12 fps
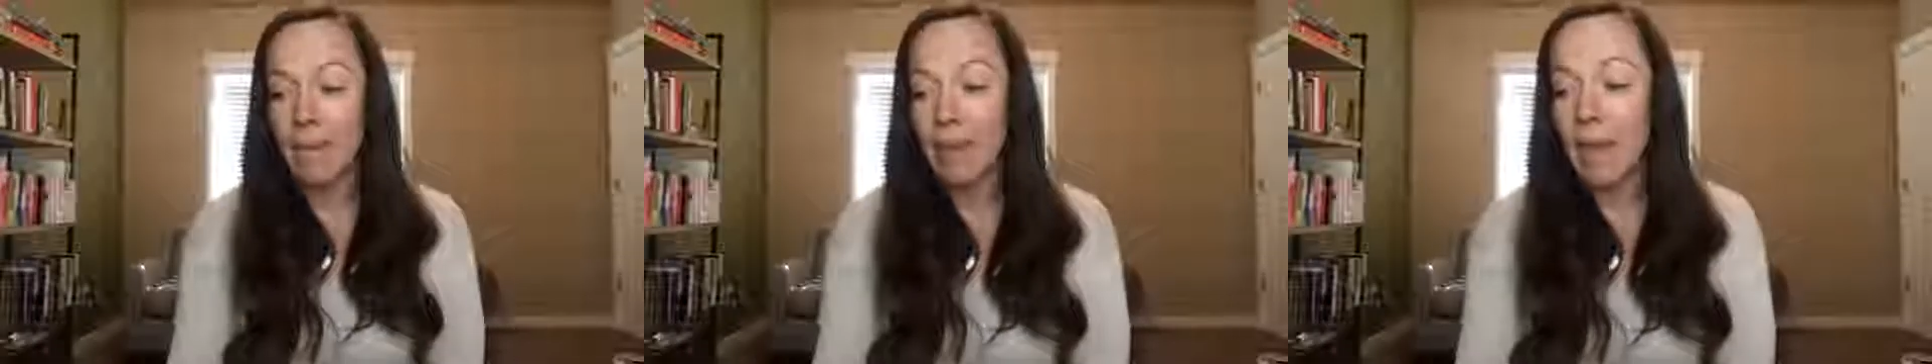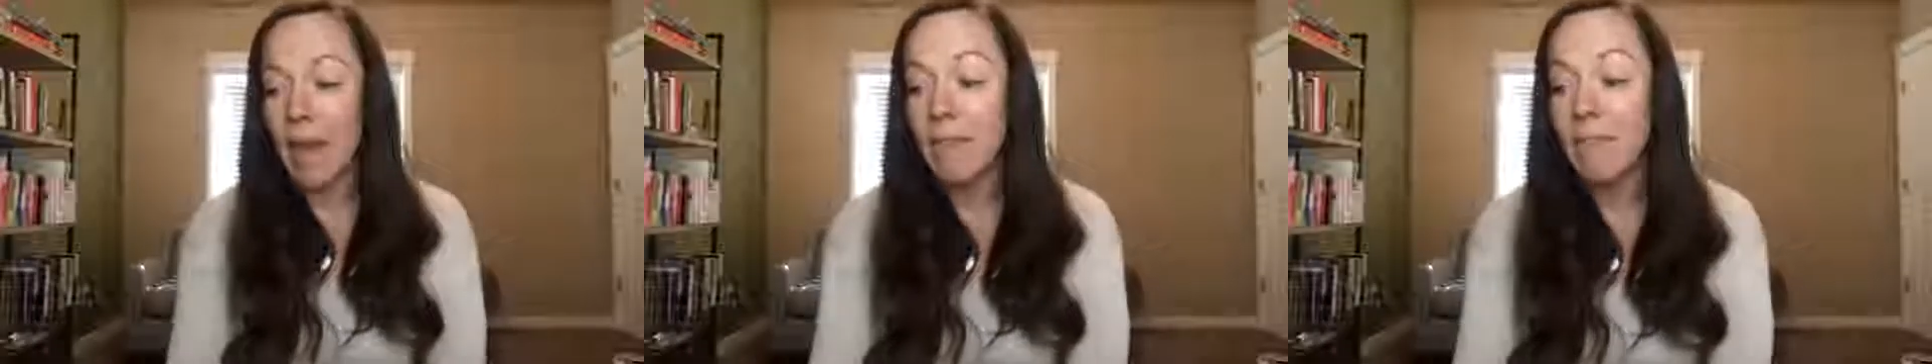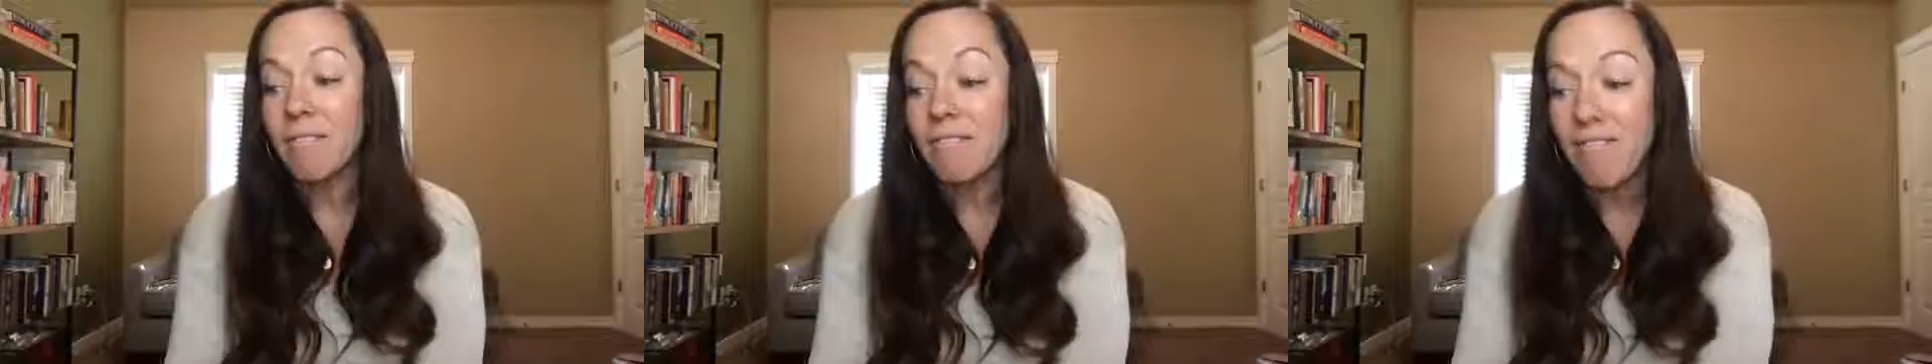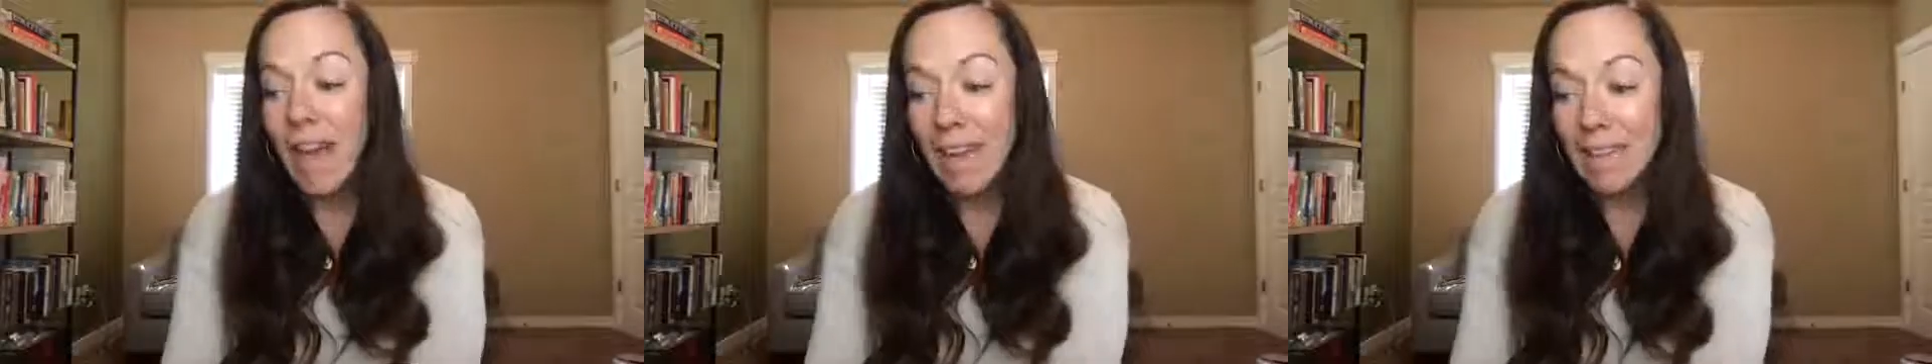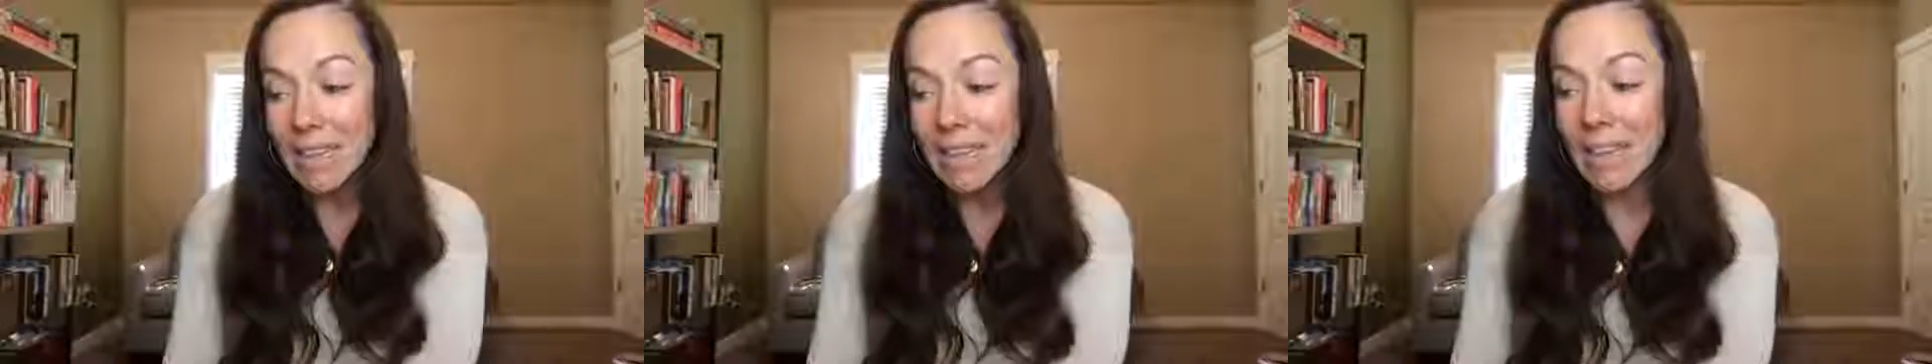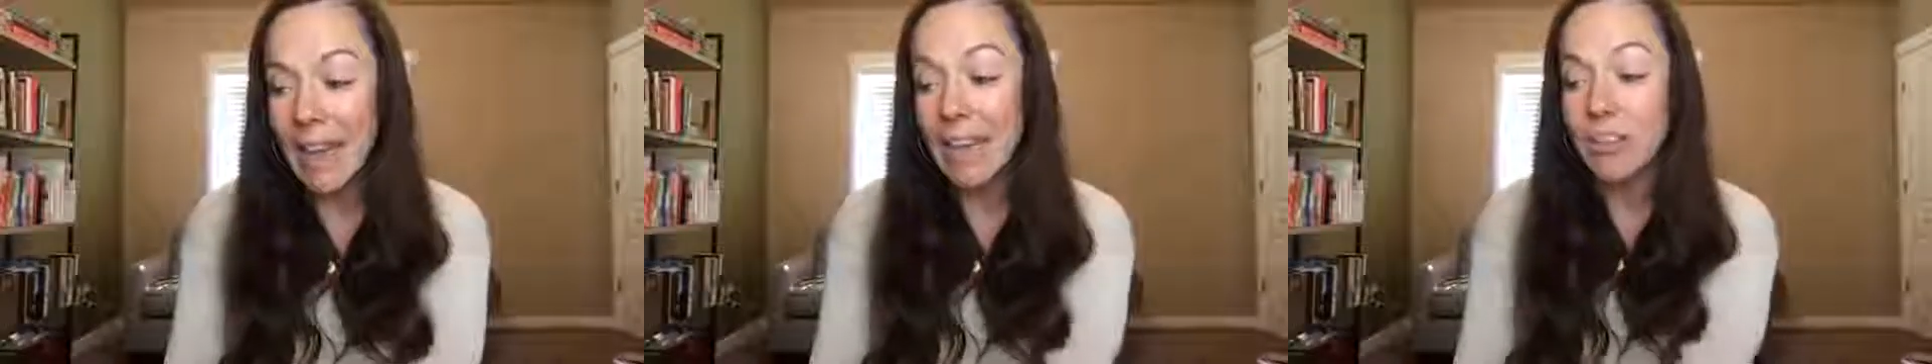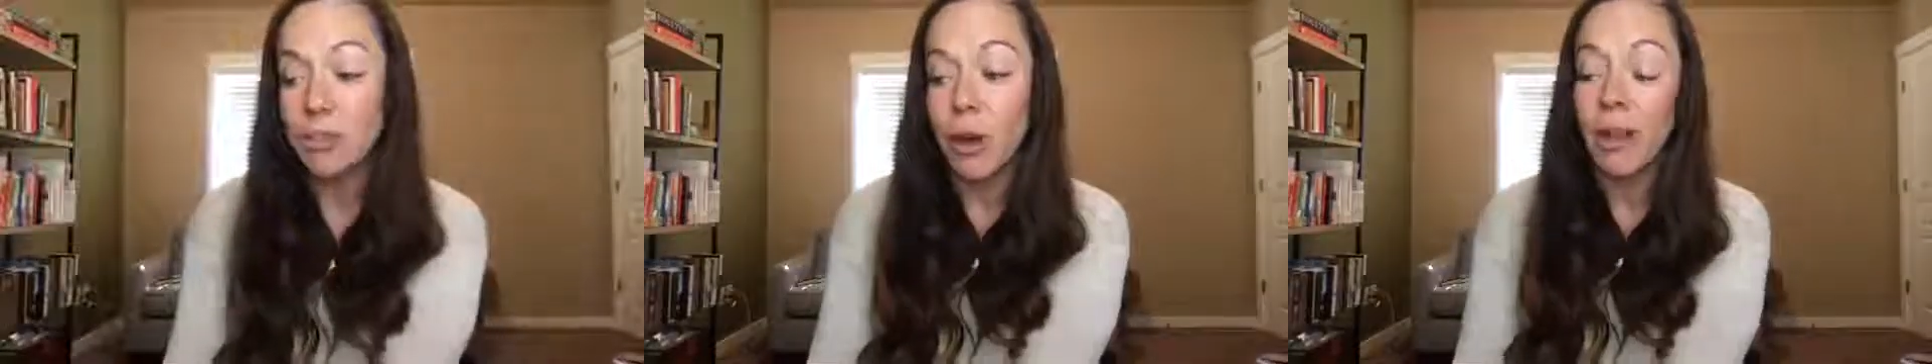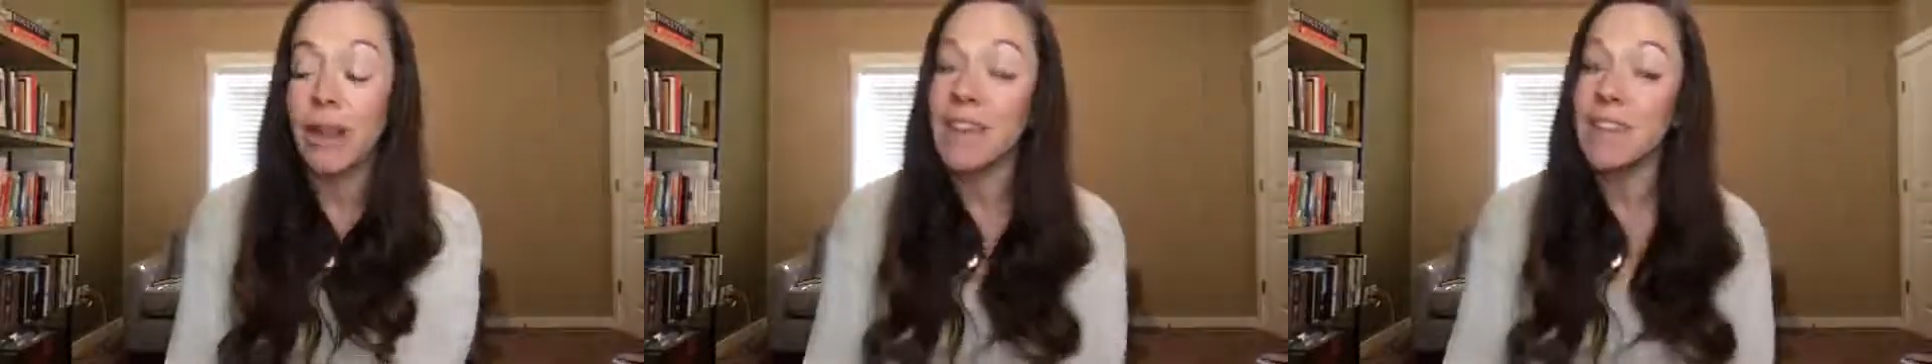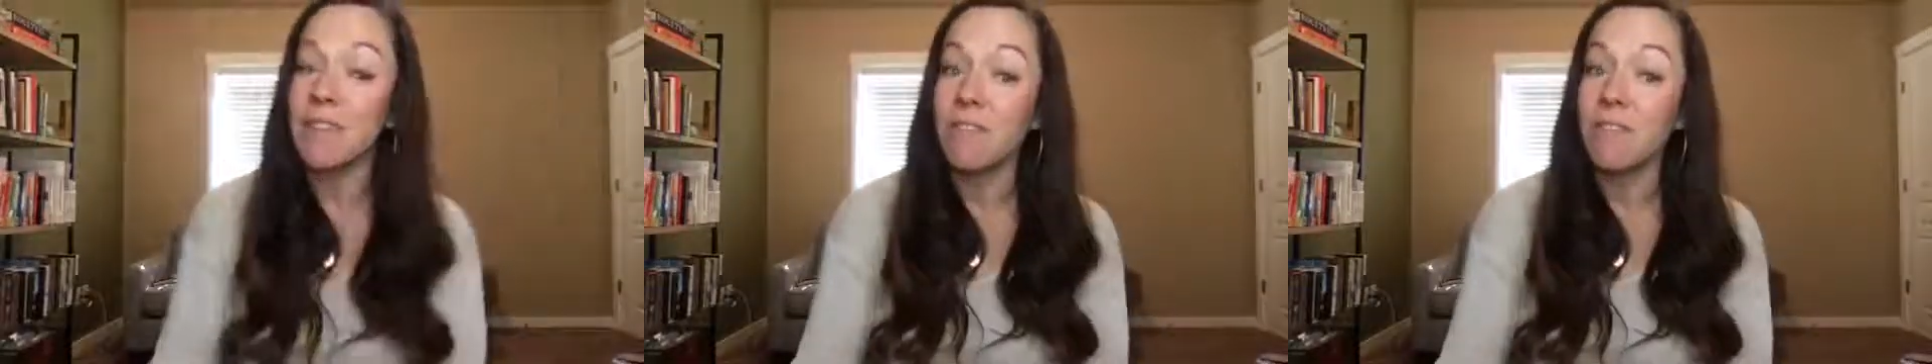And then finally, hydrolyzed